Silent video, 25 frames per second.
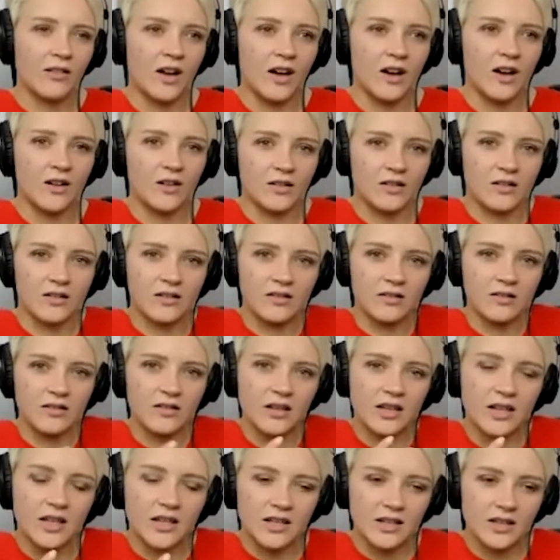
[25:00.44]
long
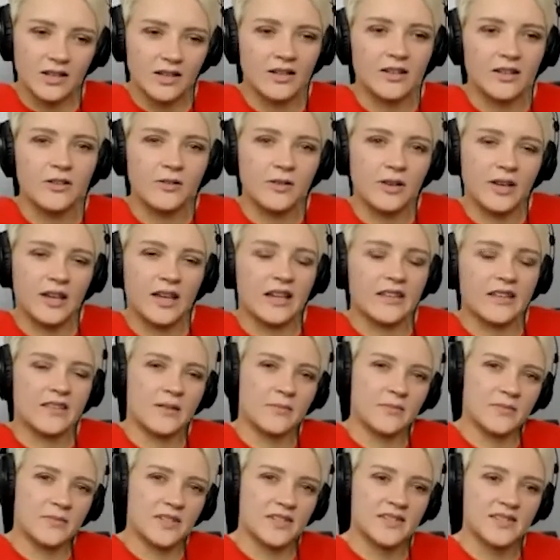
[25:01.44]
you can get
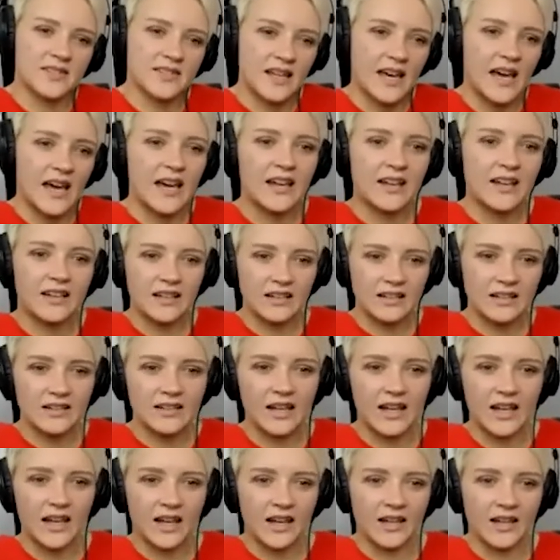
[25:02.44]
them to stay
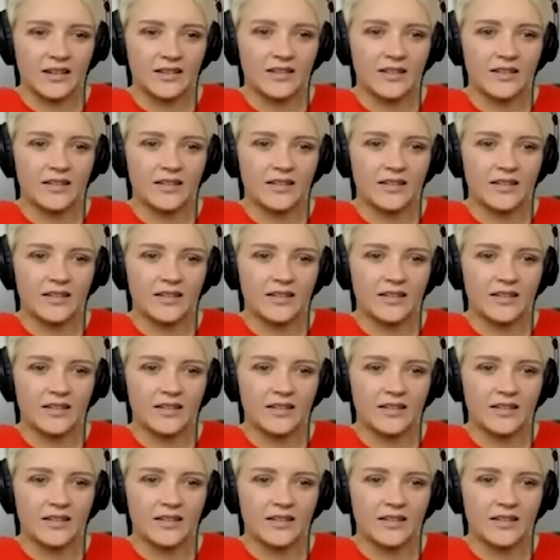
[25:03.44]
and,